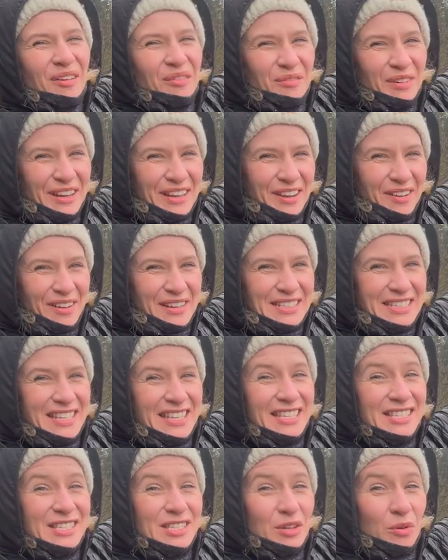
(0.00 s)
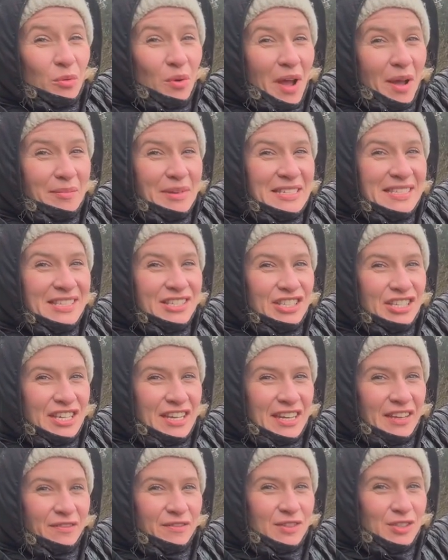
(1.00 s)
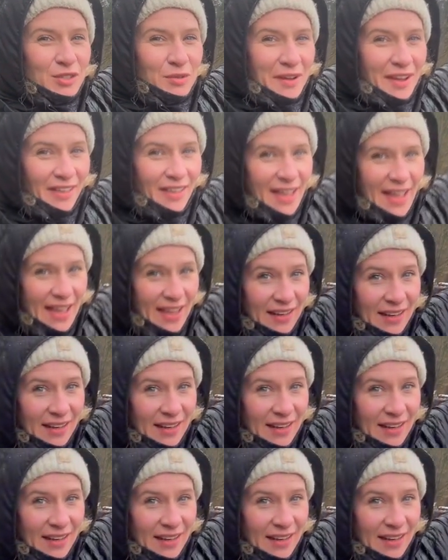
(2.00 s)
We're going to the Stawamus Chief Trailhead.